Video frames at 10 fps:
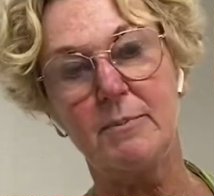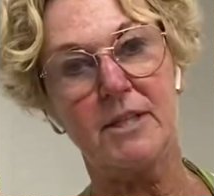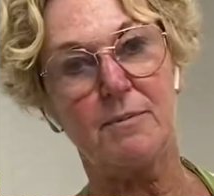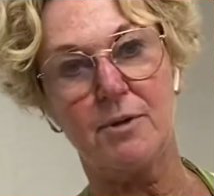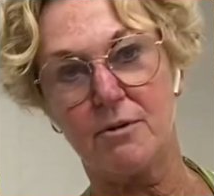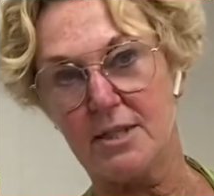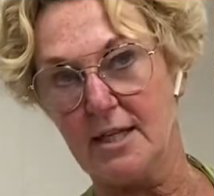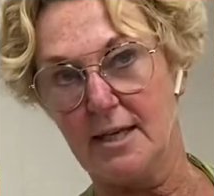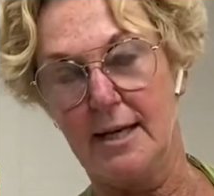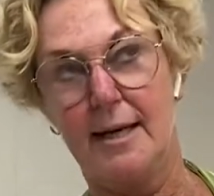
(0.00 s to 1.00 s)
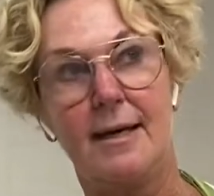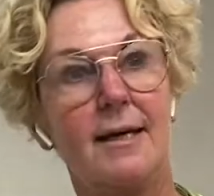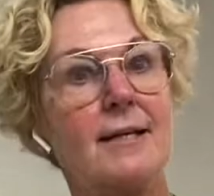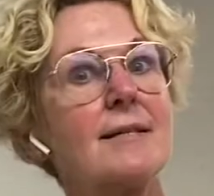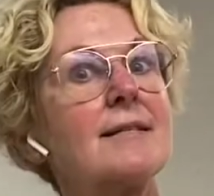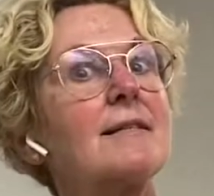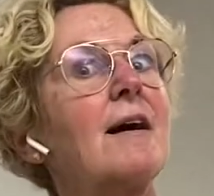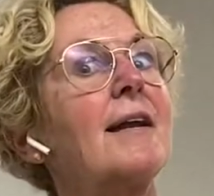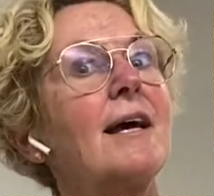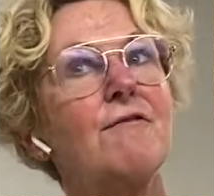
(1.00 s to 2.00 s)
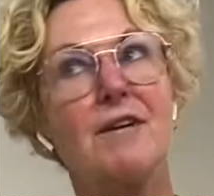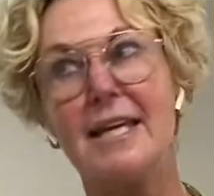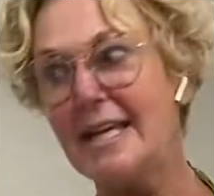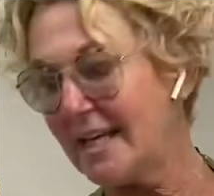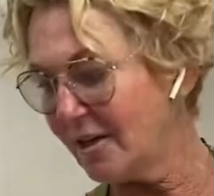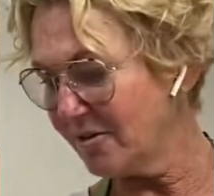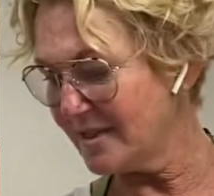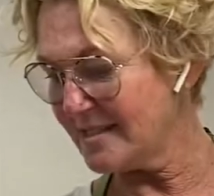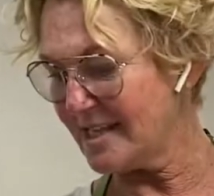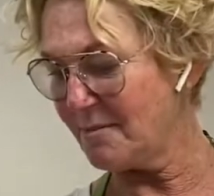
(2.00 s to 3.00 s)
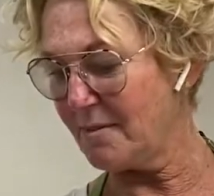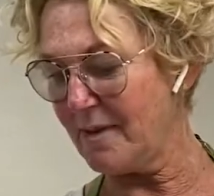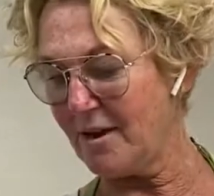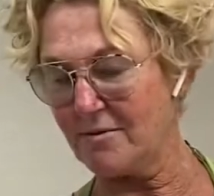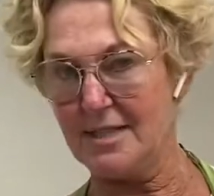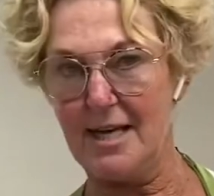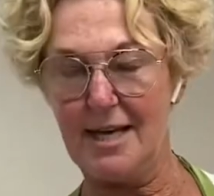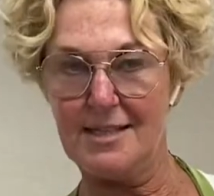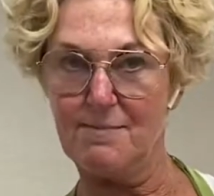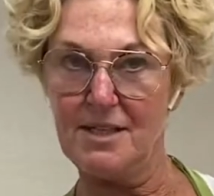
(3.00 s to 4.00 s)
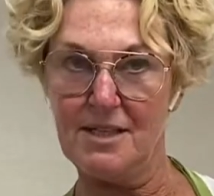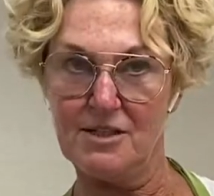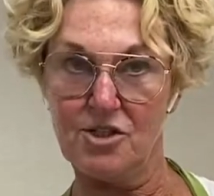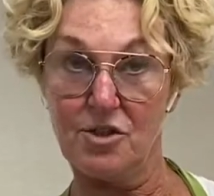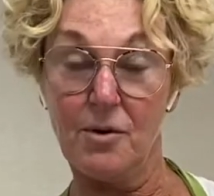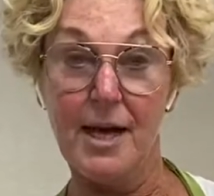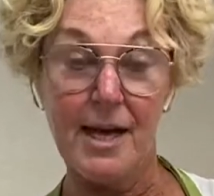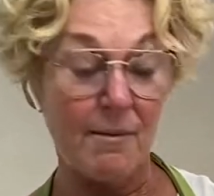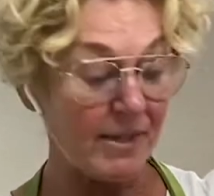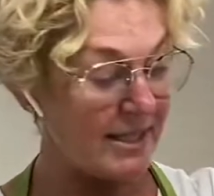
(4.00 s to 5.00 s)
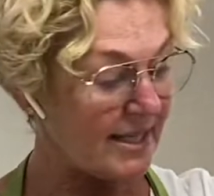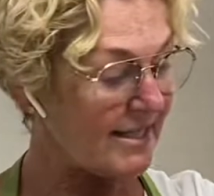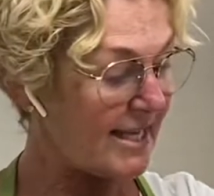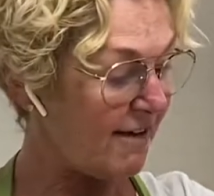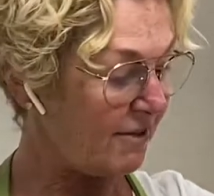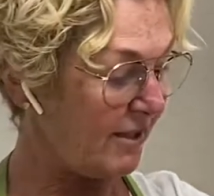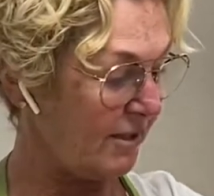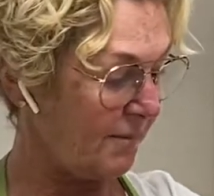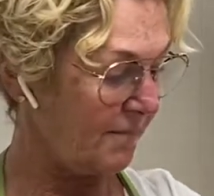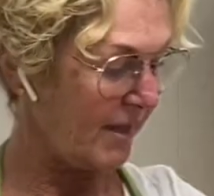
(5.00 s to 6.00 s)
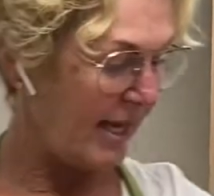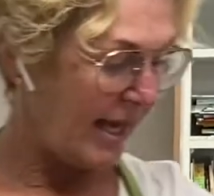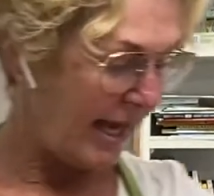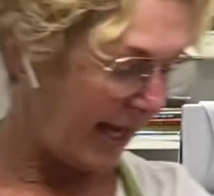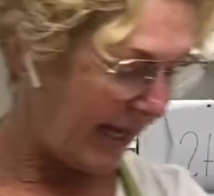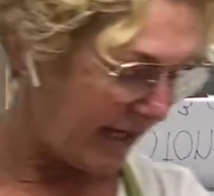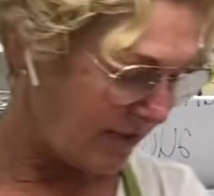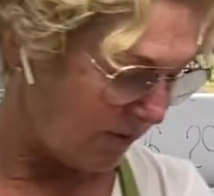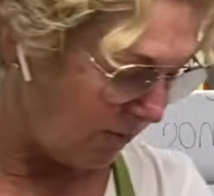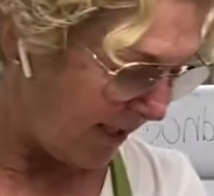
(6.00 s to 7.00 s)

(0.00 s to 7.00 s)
bit of protein. It does not have near the same amount as beans do, but it does have a little. And we